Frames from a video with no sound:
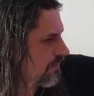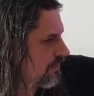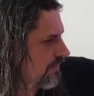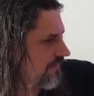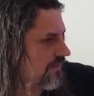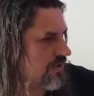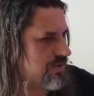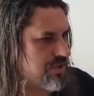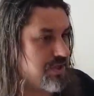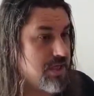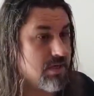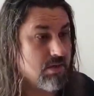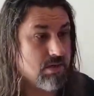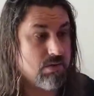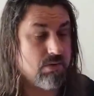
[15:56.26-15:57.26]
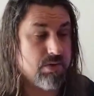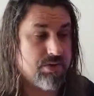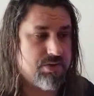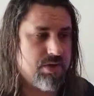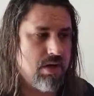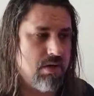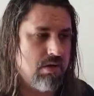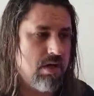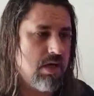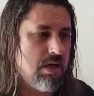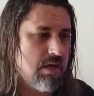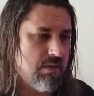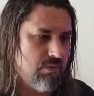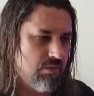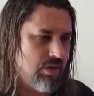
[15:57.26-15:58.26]
the first year or so
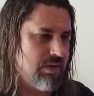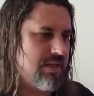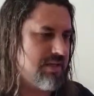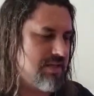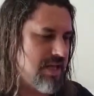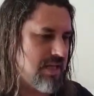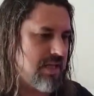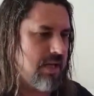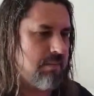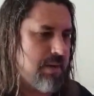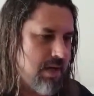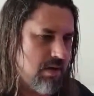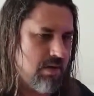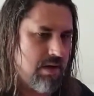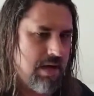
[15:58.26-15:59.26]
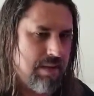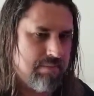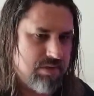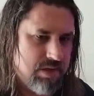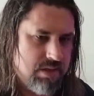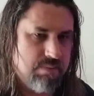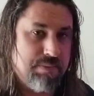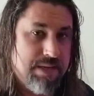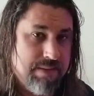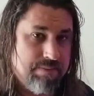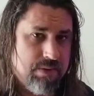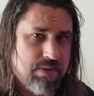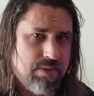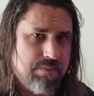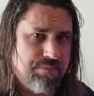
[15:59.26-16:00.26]
really taking Pyradym to the
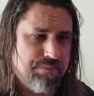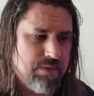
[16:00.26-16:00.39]
people,